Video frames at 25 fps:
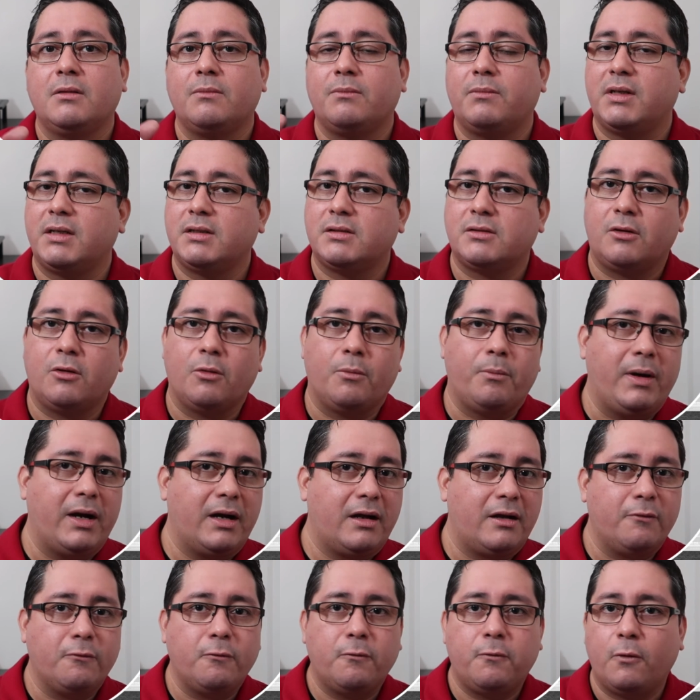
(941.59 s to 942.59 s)
Please go
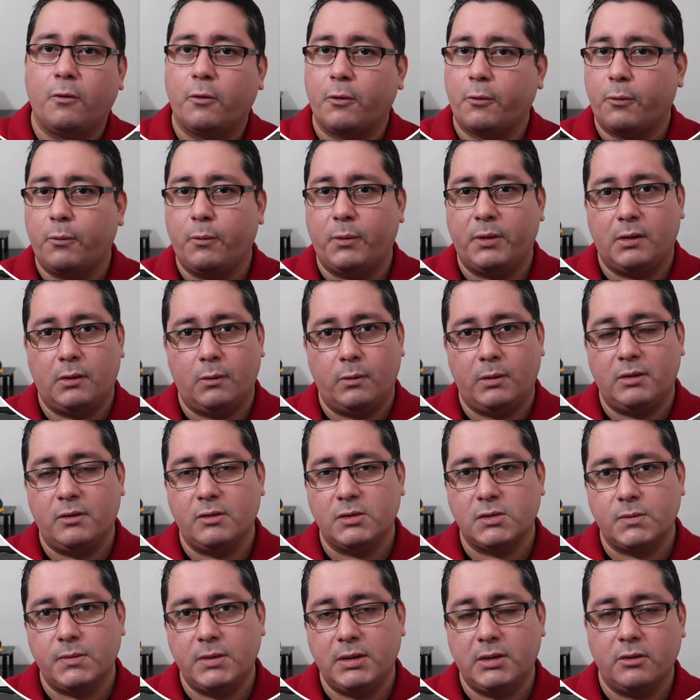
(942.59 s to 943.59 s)
back and forth between
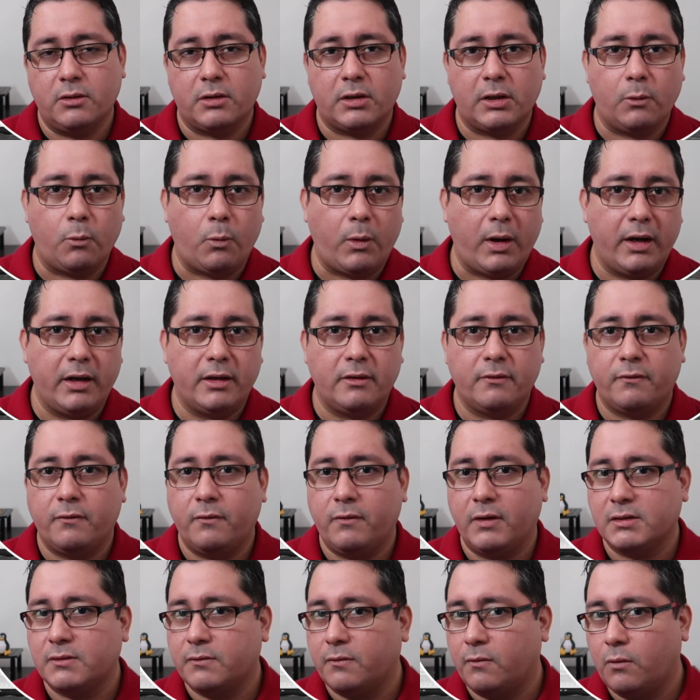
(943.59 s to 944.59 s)
this video, rewind,
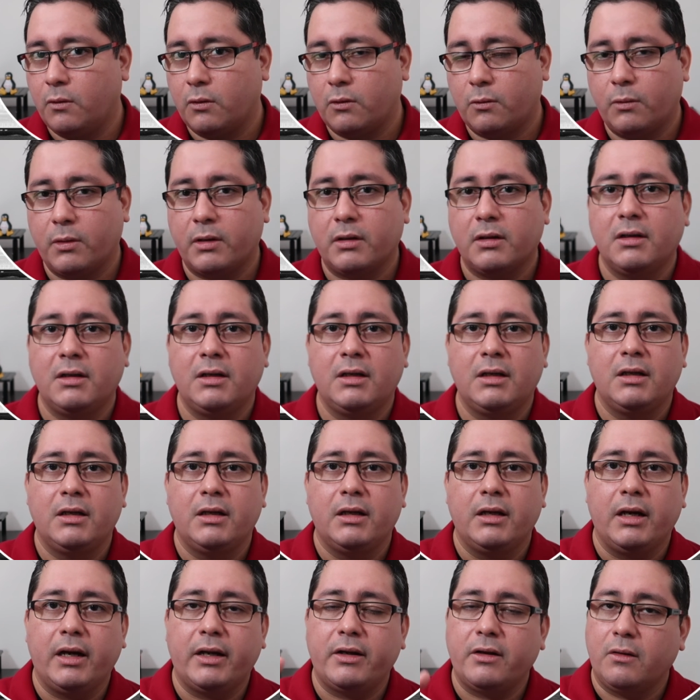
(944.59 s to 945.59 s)
fast forward,
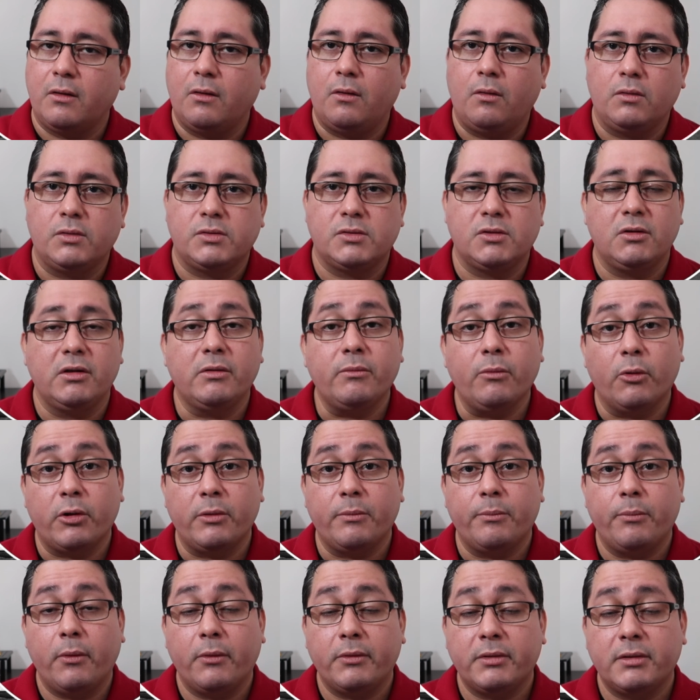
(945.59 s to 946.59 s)
and also, and more
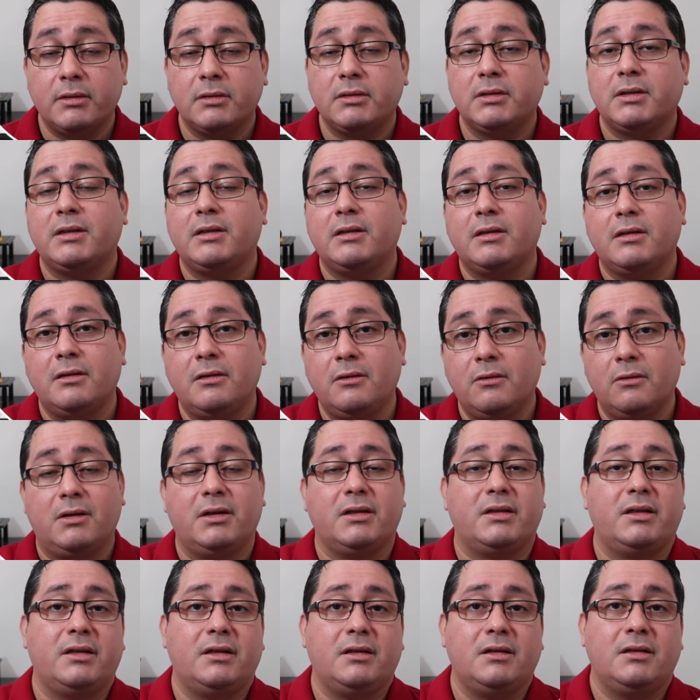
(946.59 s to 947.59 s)
importantly, look
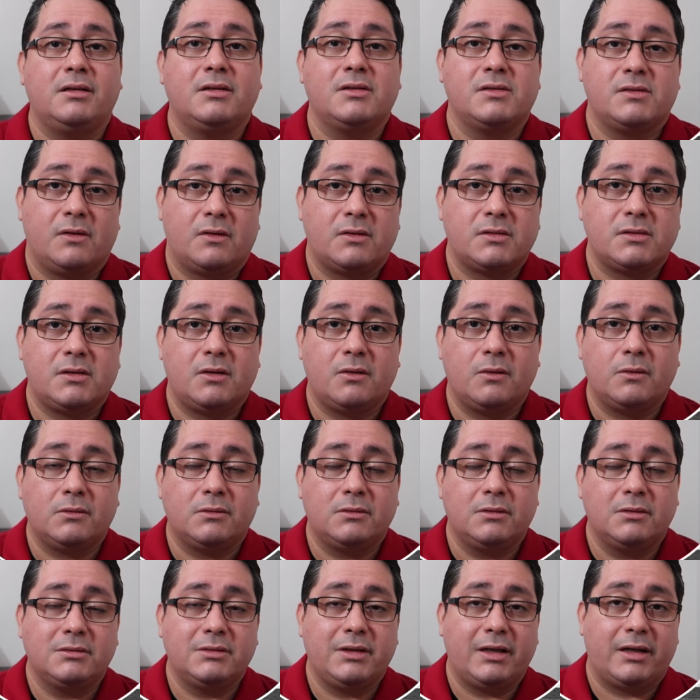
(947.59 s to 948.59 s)
at the source code
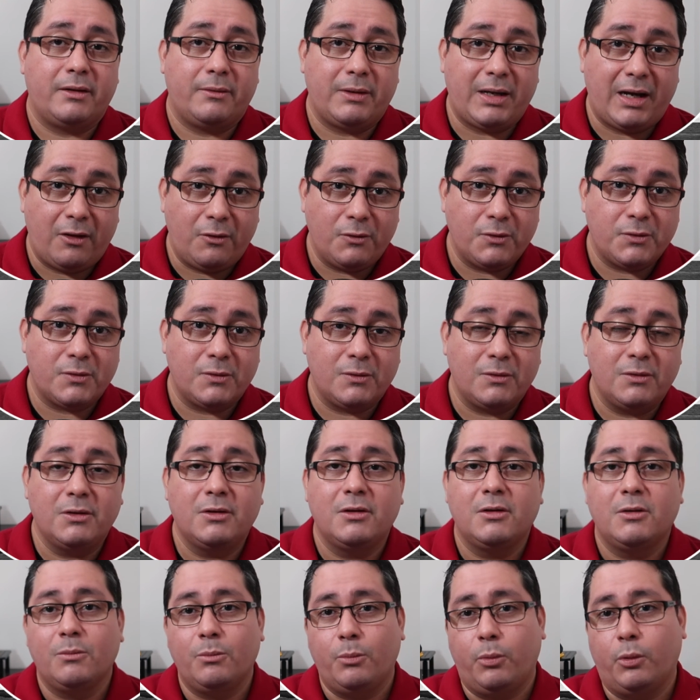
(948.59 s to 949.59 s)
that I also
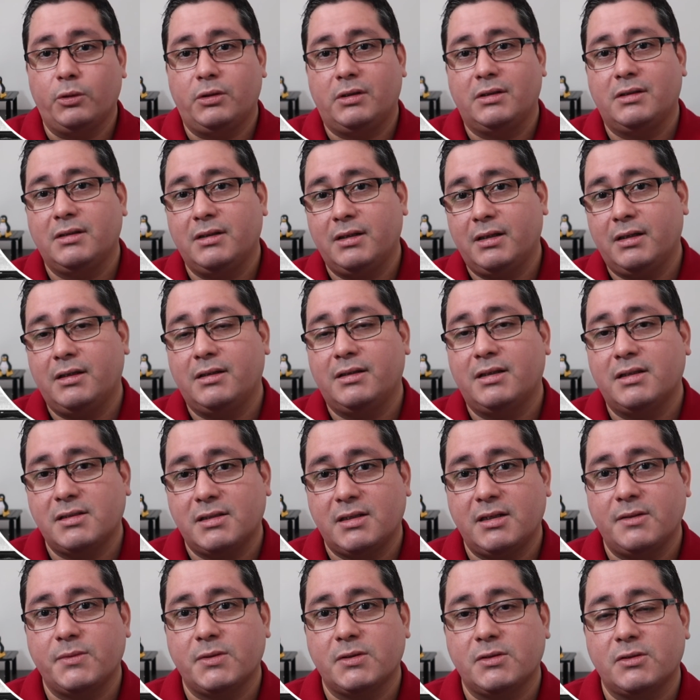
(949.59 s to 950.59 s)
put in the
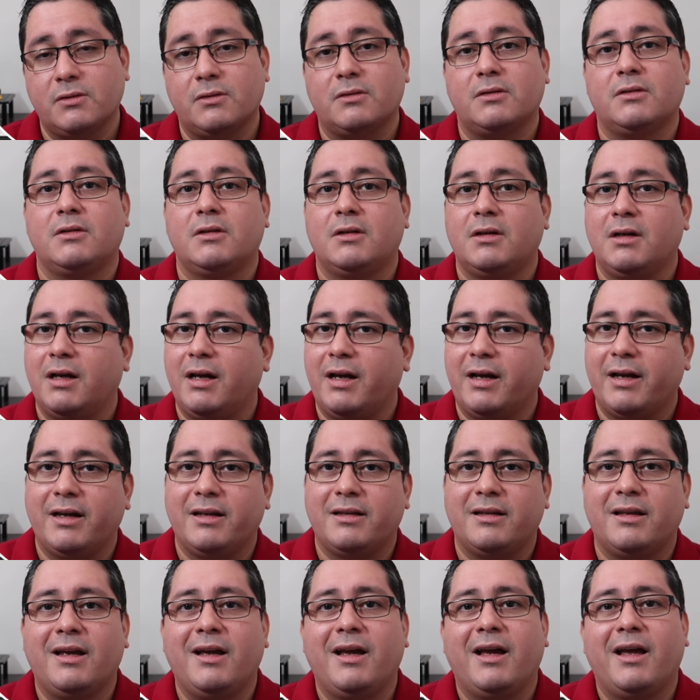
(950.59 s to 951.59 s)
description. So
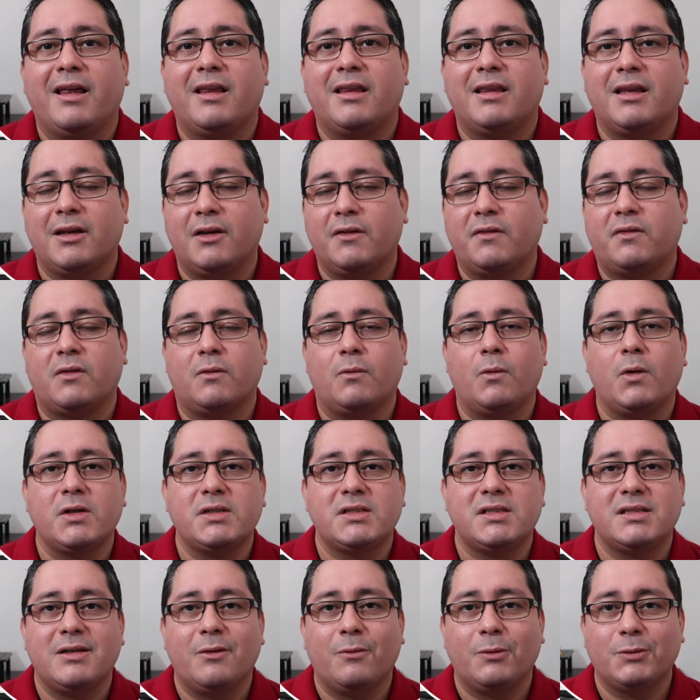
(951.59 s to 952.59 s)
again, thank you for
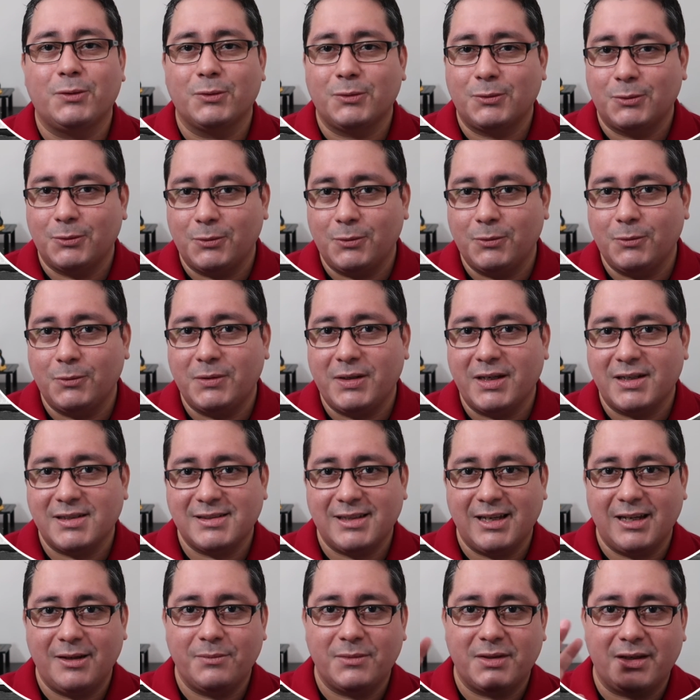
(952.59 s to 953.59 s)
watching. I will talk to you next
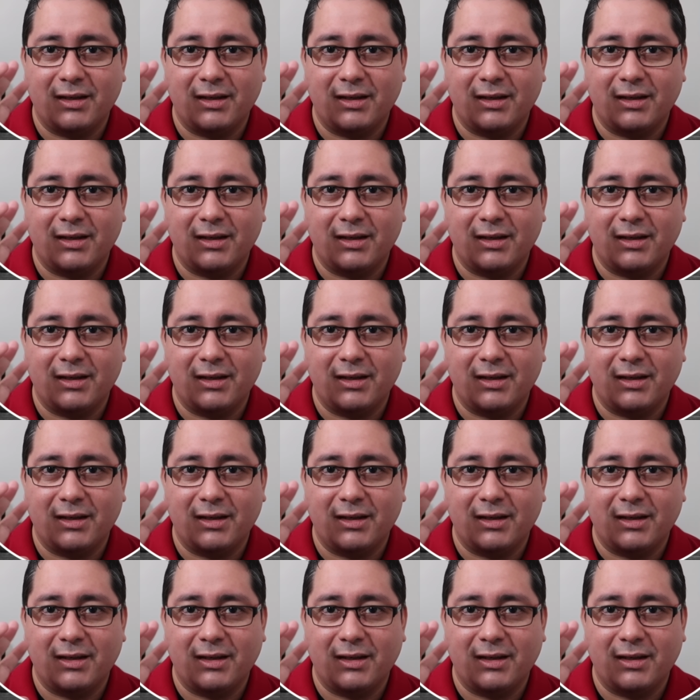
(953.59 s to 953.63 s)
time.